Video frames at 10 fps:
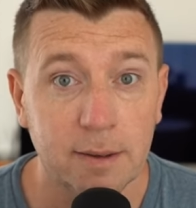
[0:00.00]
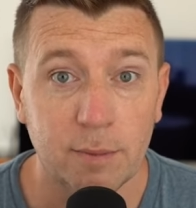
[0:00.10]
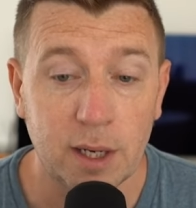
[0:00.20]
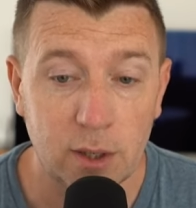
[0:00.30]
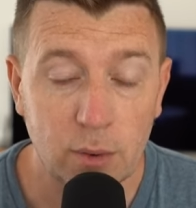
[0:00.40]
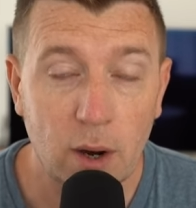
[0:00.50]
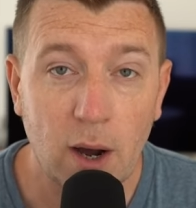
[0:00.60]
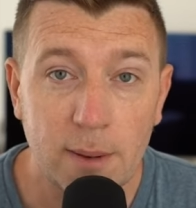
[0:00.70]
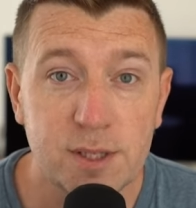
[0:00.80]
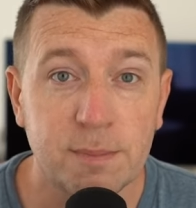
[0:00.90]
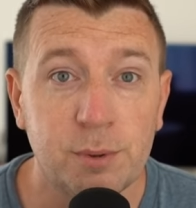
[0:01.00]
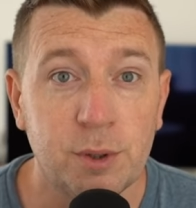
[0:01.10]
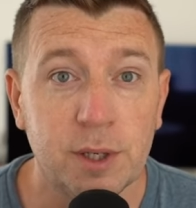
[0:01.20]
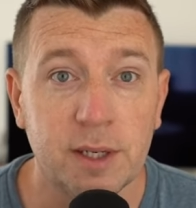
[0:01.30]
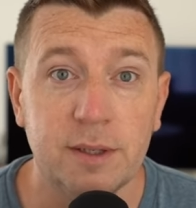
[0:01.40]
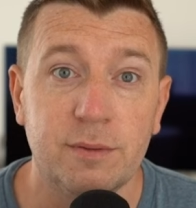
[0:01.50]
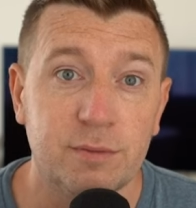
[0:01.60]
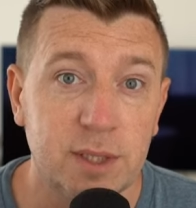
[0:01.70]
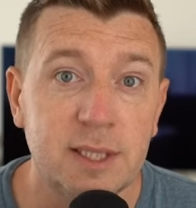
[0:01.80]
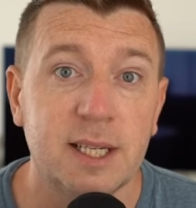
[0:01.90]
Well, I'm supporting
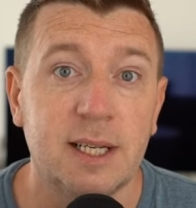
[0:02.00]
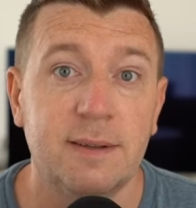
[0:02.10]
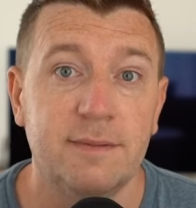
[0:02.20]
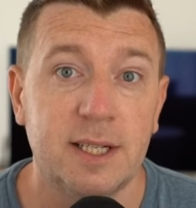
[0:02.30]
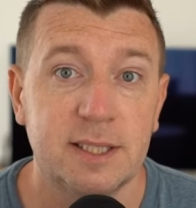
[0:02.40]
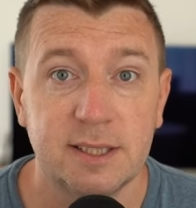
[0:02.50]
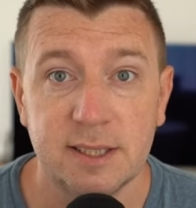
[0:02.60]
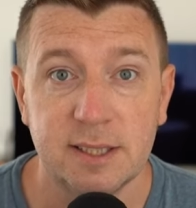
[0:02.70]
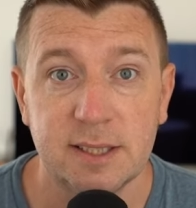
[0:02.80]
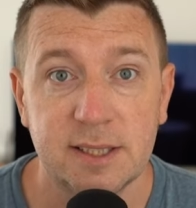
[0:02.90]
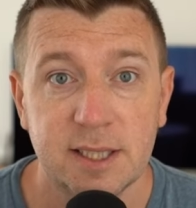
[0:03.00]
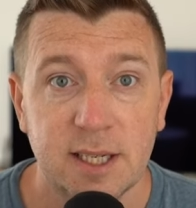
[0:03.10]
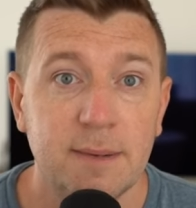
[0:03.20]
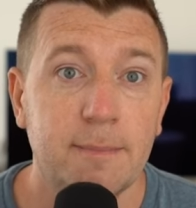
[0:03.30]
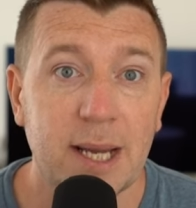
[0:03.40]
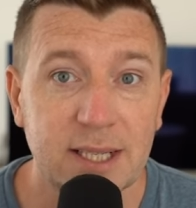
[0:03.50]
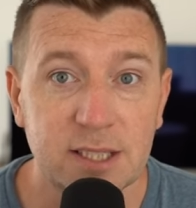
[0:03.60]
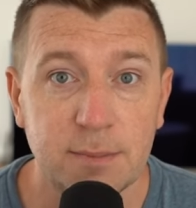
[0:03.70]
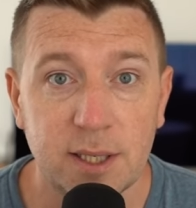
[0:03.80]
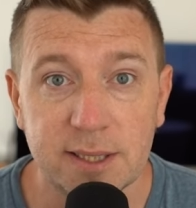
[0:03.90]
retail investors
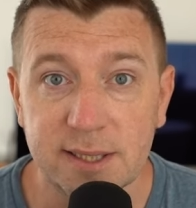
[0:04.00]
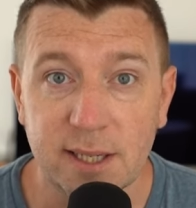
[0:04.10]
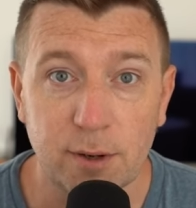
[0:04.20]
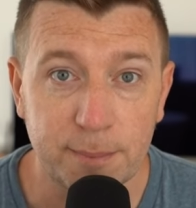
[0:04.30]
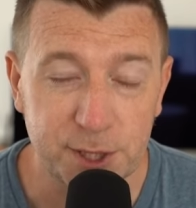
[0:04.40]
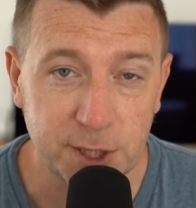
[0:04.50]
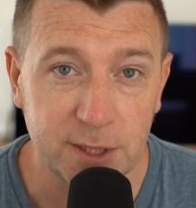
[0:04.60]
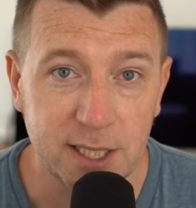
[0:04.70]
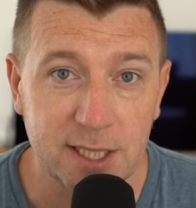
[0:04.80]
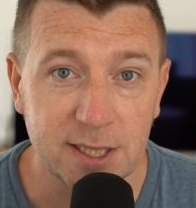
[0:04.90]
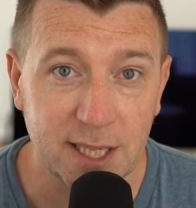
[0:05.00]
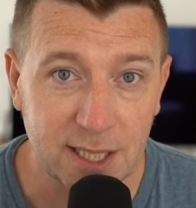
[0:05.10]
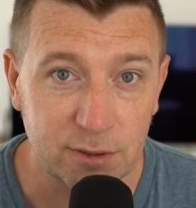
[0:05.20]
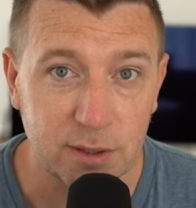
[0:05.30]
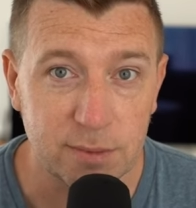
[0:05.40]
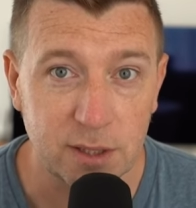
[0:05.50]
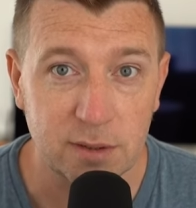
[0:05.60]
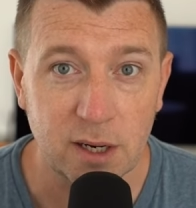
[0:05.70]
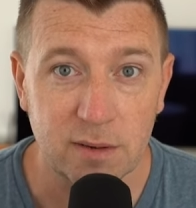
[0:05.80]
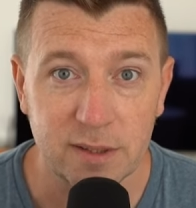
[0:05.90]
maximize their opportunities in
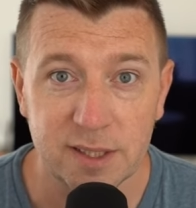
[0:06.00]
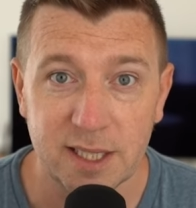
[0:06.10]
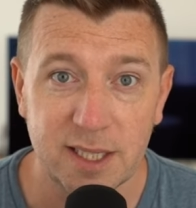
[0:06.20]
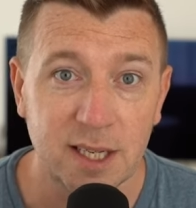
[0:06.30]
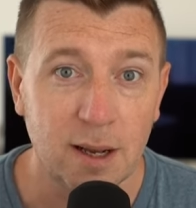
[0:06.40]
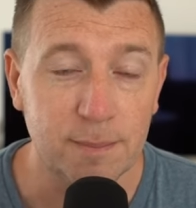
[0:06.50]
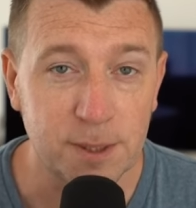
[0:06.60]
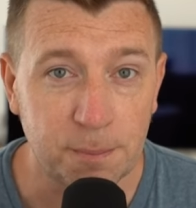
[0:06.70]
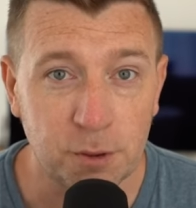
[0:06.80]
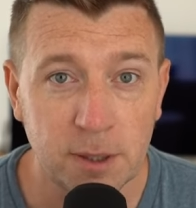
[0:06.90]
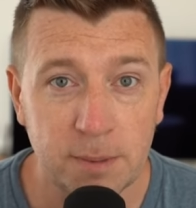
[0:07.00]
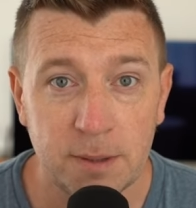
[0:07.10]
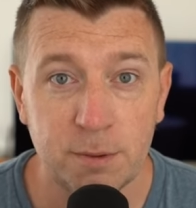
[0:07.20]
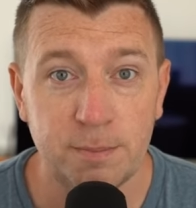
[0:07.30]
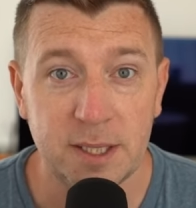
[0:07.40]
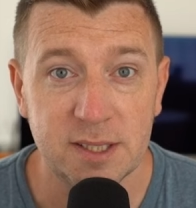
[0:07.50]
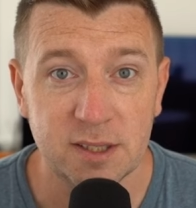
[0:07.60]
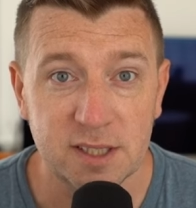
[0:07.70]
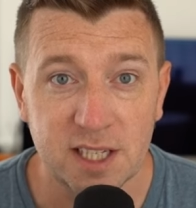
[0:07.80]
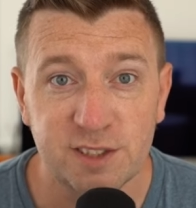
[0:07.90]
cryptocurrency. I'm supporting people be
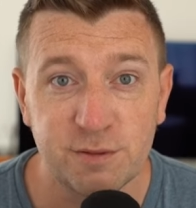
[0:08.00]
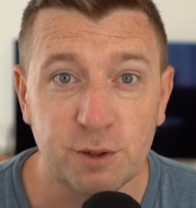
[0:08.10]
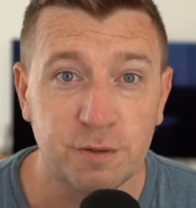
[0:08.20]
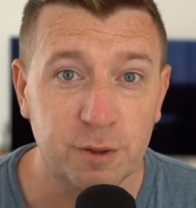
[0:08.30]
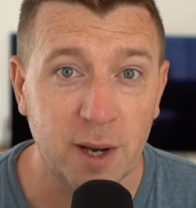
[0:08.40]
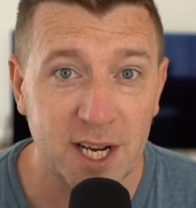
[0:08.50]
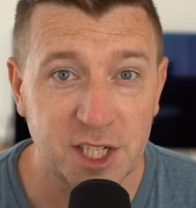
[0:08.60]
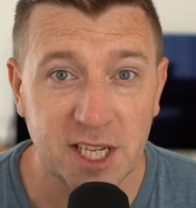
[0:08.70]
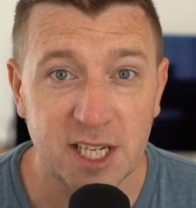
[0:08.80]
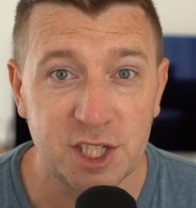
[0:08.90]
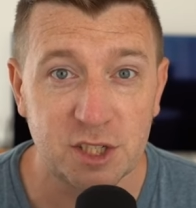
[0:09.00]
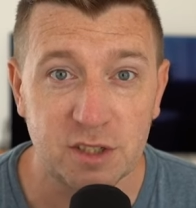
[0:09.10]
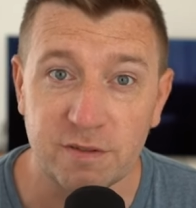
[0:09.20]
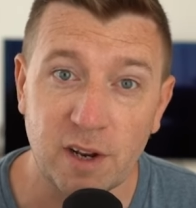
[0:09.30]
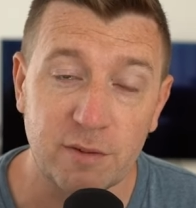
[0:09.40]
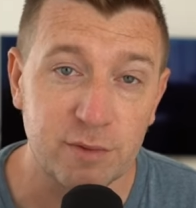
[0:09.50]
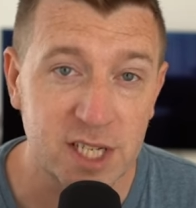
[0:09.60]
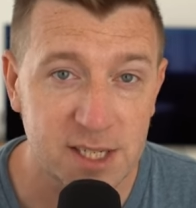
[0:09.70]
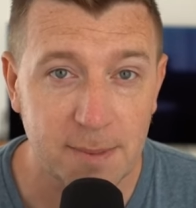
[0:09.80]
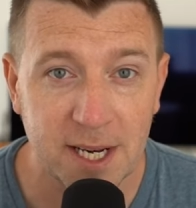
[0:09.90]
successful through education of like
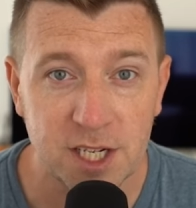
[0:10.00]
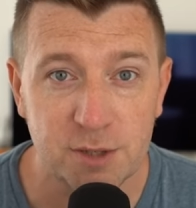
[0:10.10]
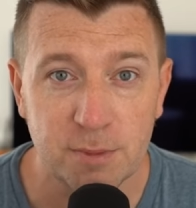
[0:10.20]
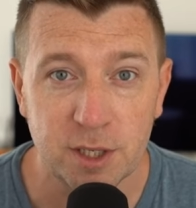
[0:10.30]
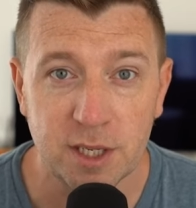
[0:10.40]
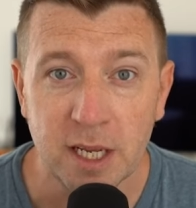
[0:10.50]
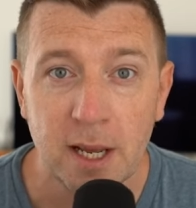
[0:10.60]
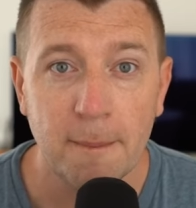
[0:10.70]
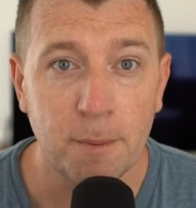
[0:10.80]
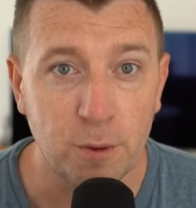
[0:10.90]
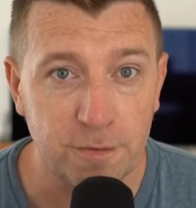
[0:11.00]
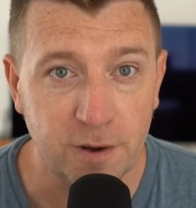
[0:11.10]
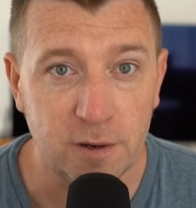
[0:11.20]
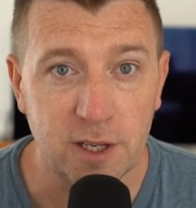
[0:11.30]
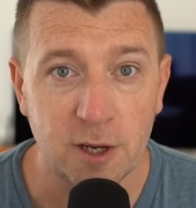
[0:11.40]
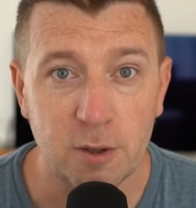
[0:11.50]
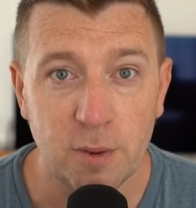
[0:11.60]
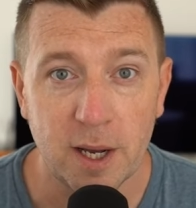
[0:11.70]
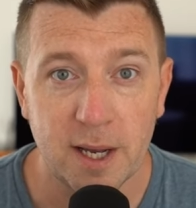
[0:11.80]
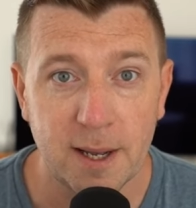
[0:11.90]
risk management,
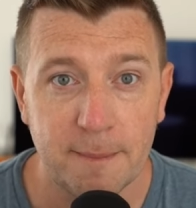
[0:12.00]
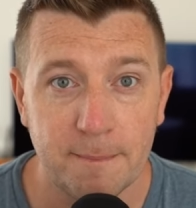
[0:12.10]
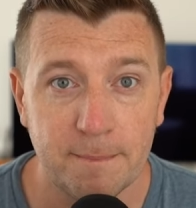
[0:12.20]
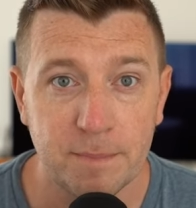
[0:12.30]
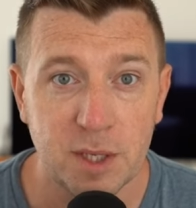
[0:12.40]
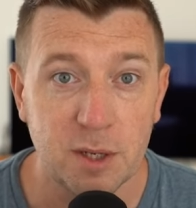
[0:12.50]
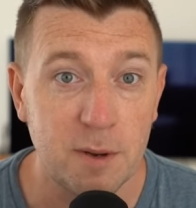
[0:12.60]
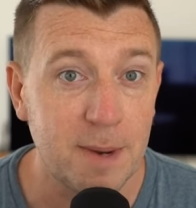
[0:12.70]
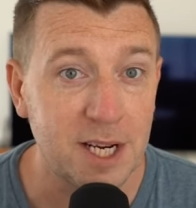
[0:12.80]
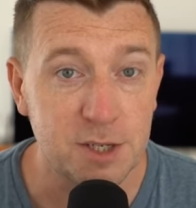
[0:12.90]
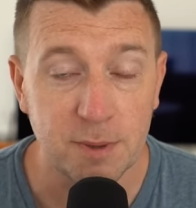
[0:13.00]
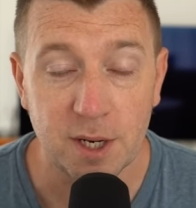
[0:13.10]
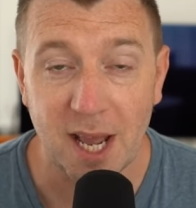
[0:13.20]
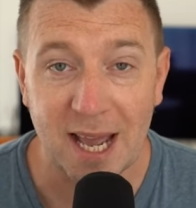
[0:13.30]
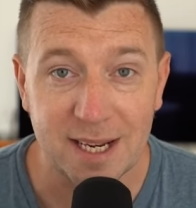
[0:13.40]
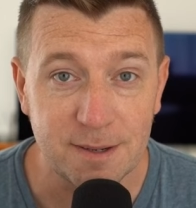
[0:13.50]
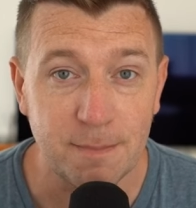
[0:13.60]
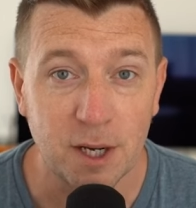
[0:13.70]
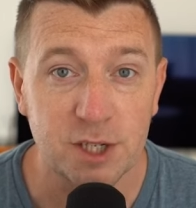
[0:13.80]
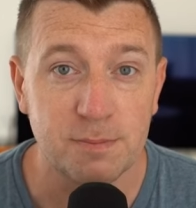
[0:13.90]
portfolio, management, and
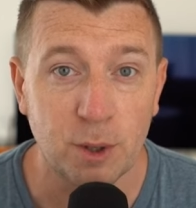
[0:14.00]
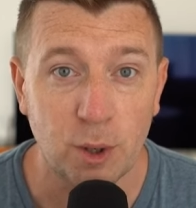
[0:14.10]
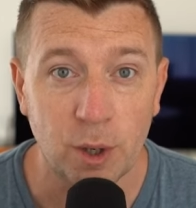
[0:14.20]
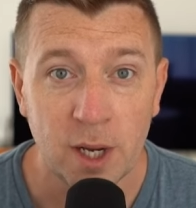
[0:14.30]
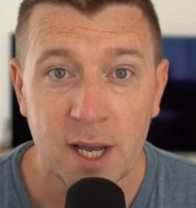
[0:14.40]
much more.